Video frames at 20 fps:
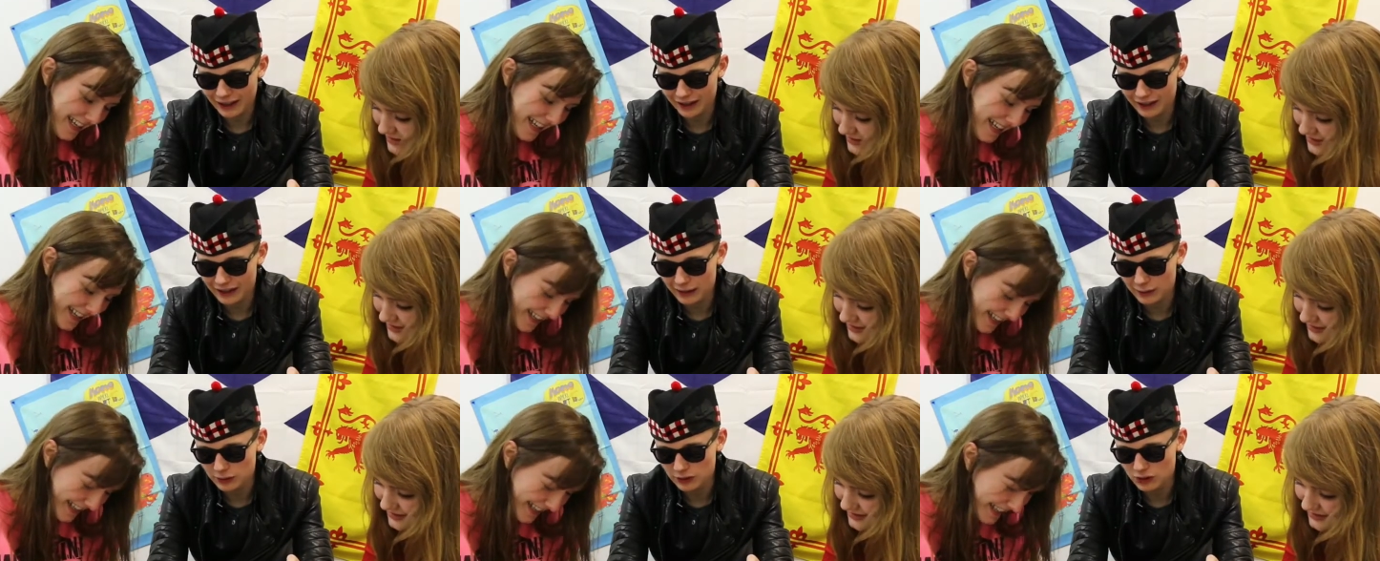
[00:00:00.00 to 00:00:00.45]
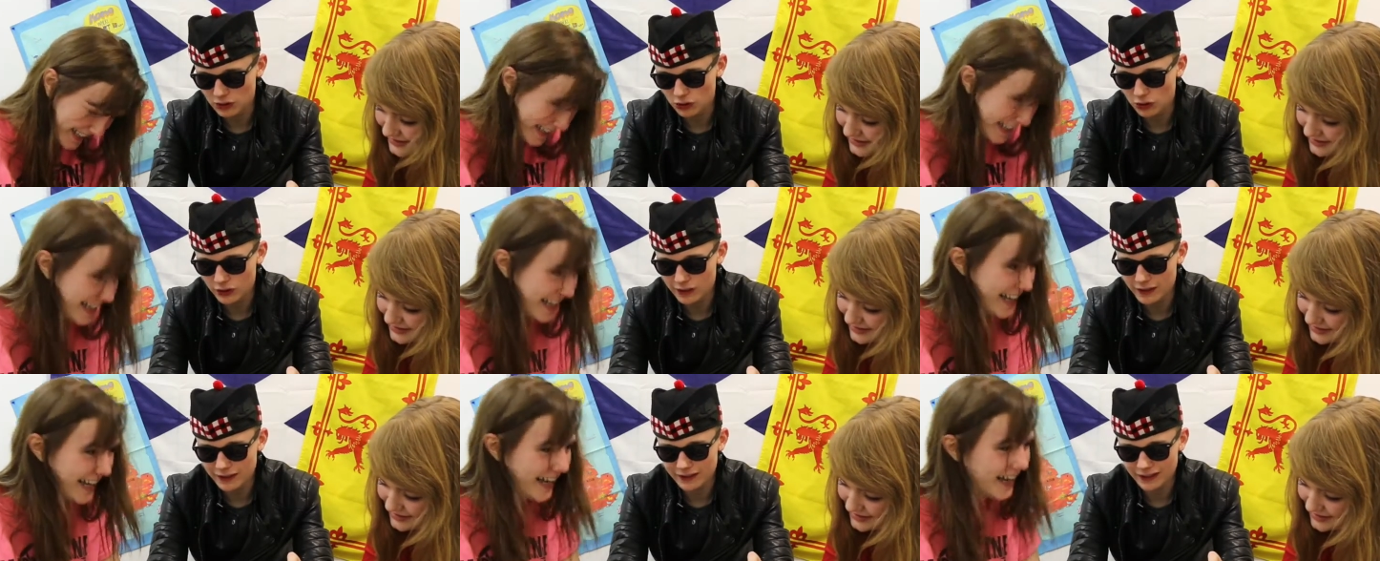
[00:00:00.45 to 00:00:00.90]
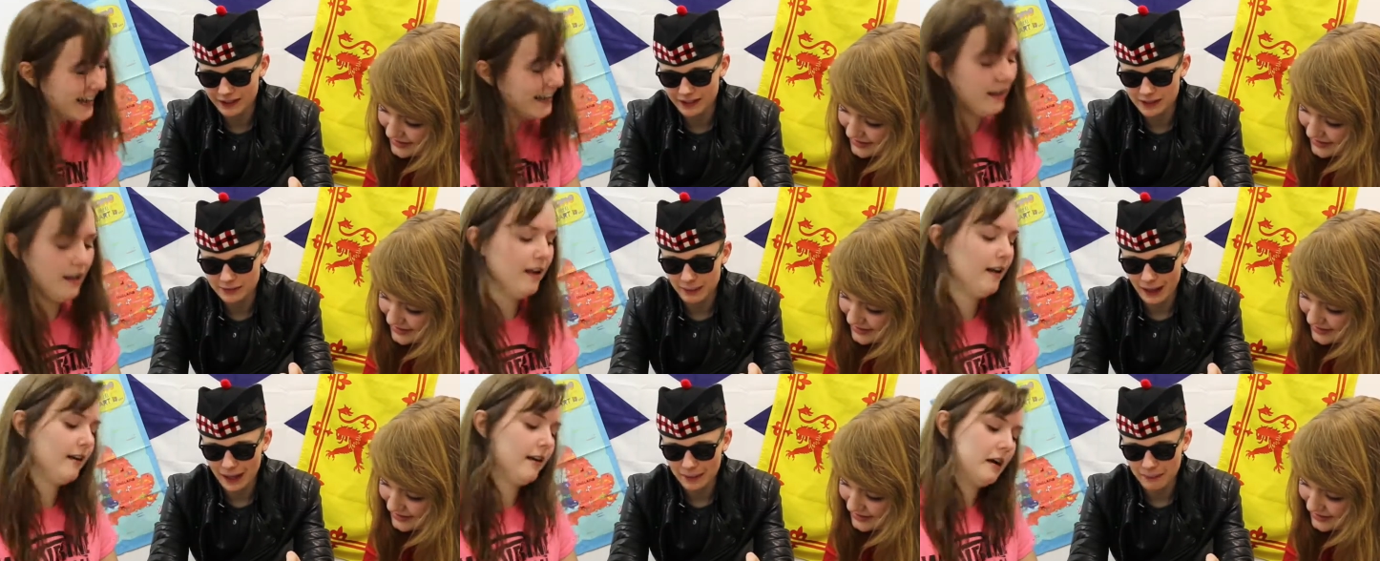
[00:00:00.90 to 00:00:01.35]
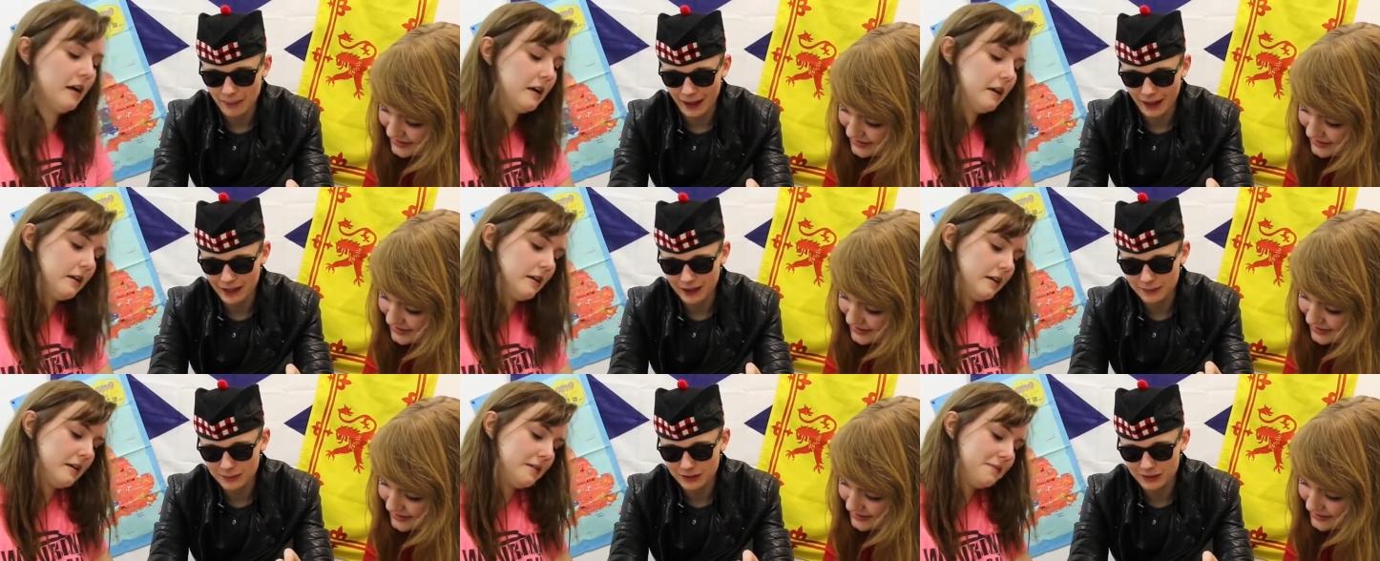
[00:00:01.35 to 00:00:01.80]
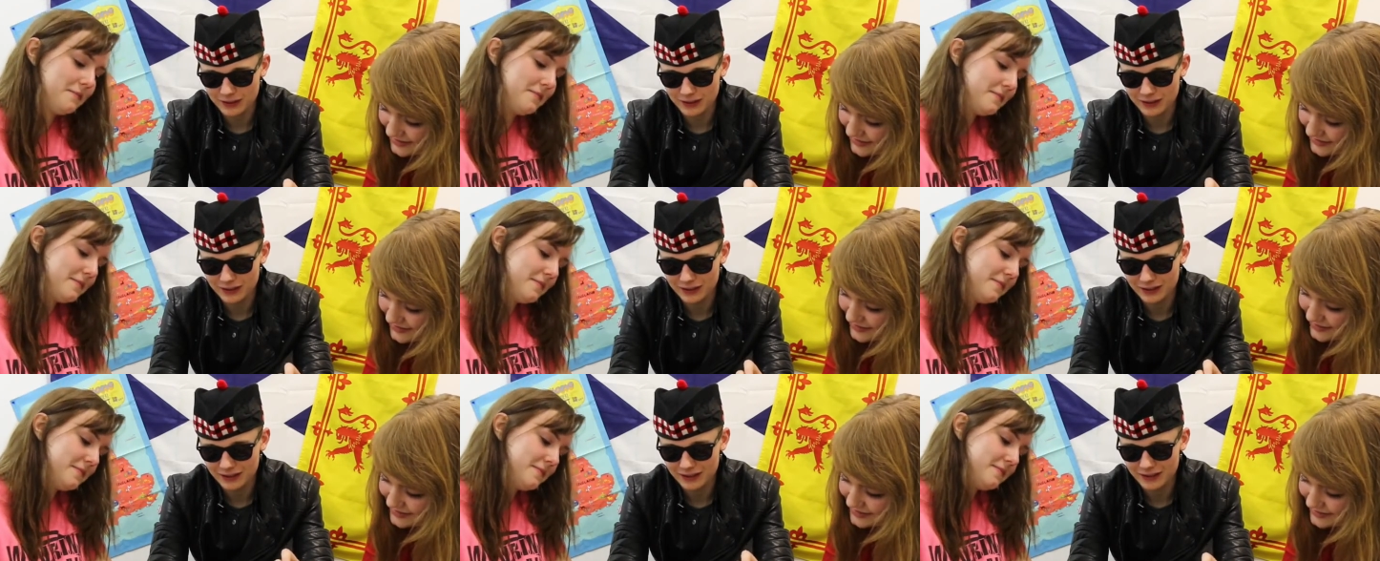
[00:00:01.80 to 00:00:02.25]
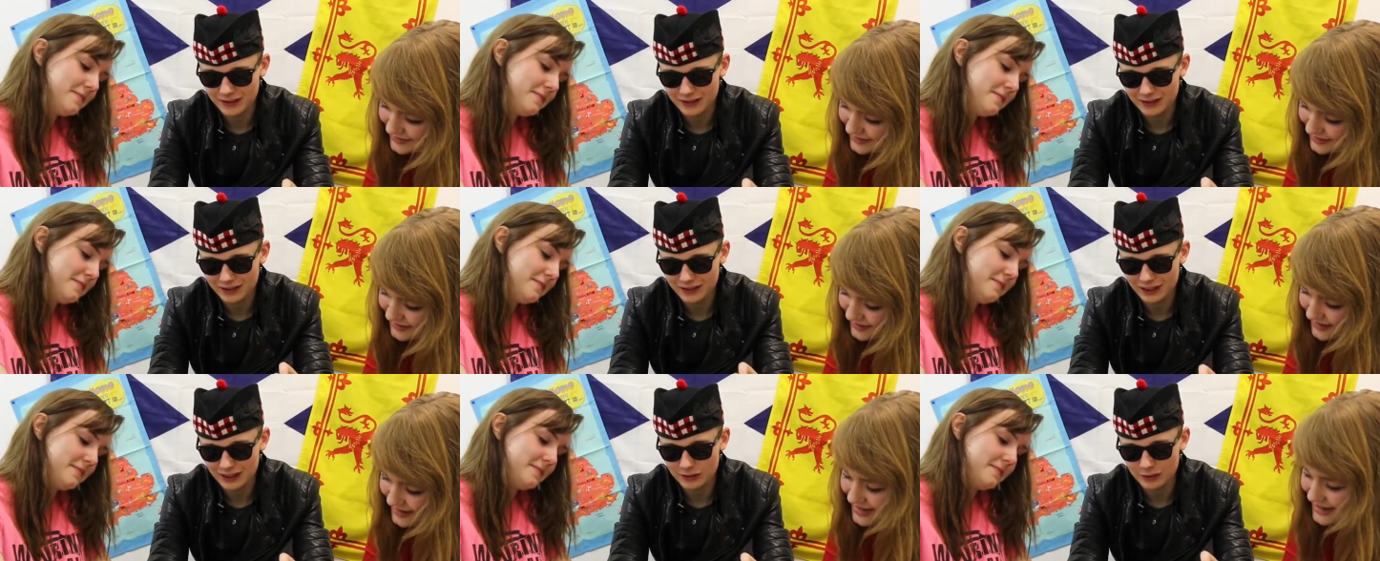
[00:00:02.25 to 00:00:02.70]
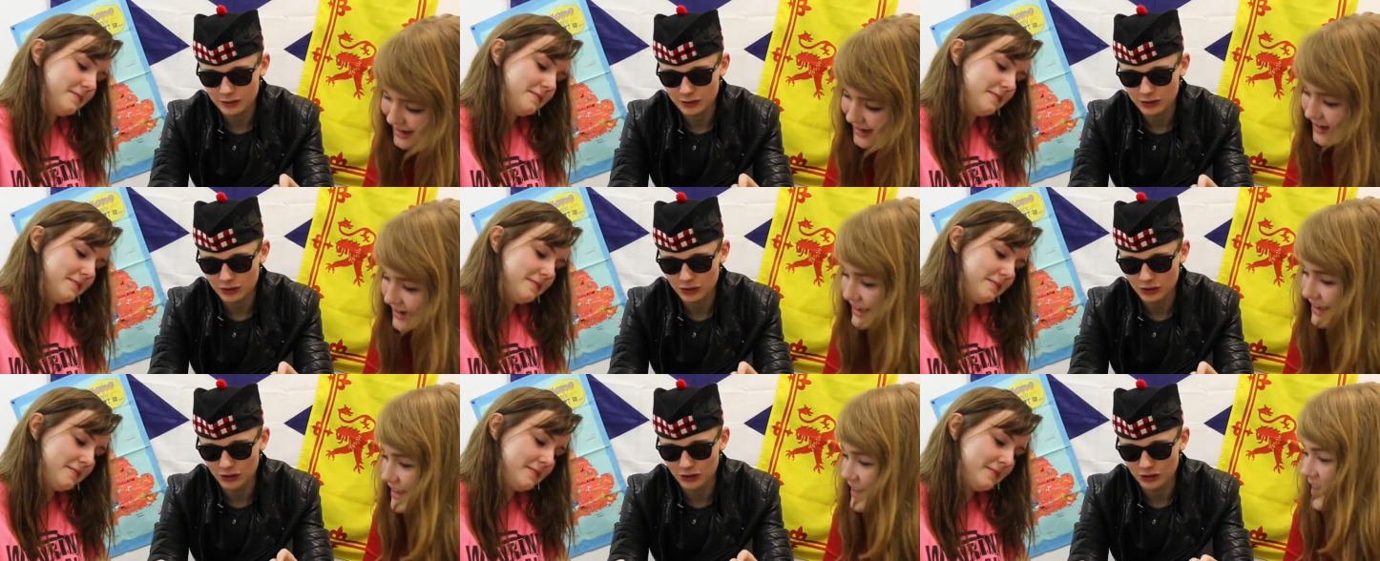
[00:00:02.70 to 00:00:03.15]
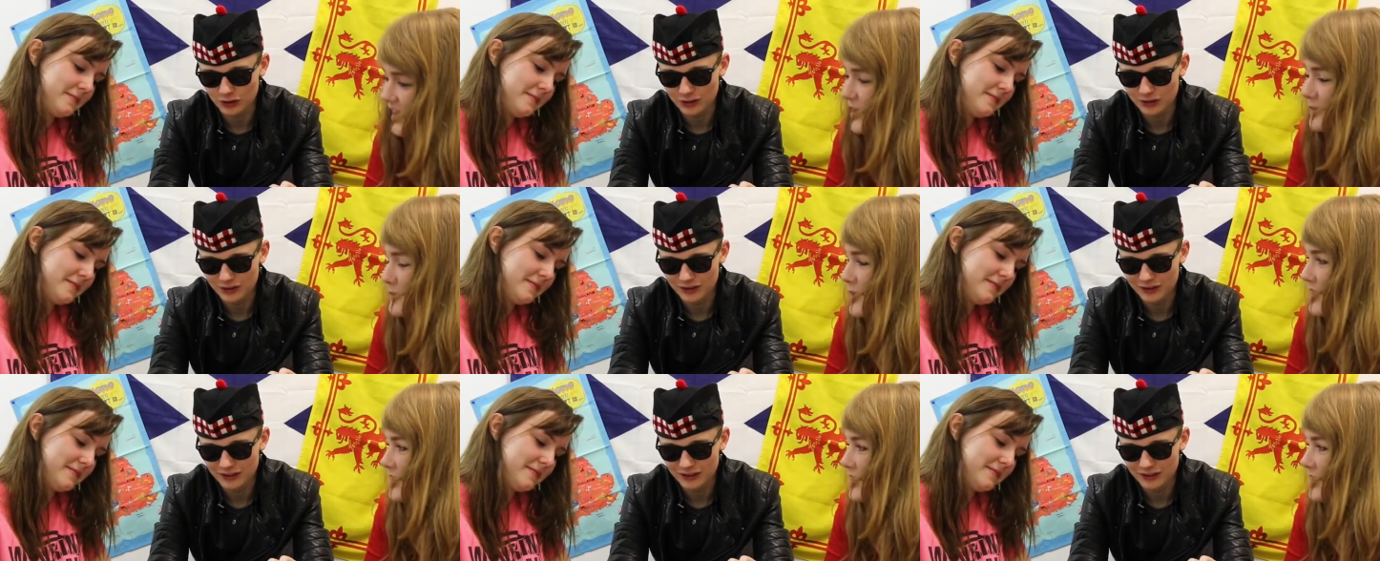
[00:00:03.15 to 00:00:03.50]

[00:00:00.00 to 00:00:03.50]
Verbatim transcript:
Speaker 1: he was tooting his bagpipes. Cause that's what you do. At